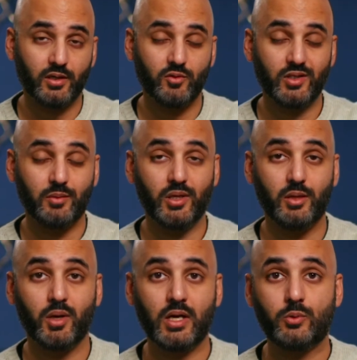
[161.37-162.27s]
If you get
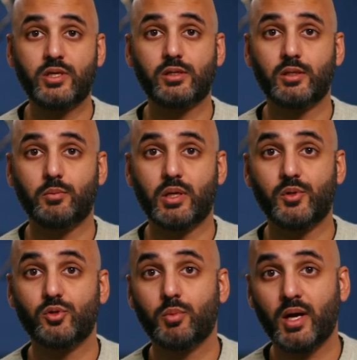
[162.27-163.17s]
paid bi-weekly, maybe
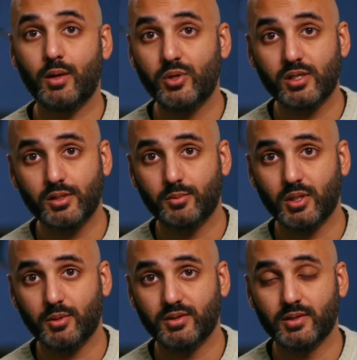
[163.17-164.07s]
do bi-weekly
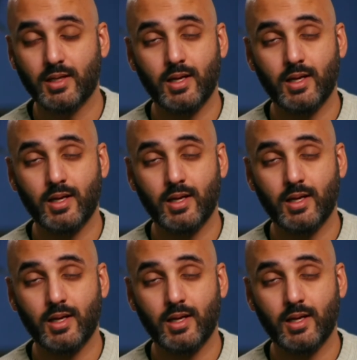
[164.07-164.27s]
payments.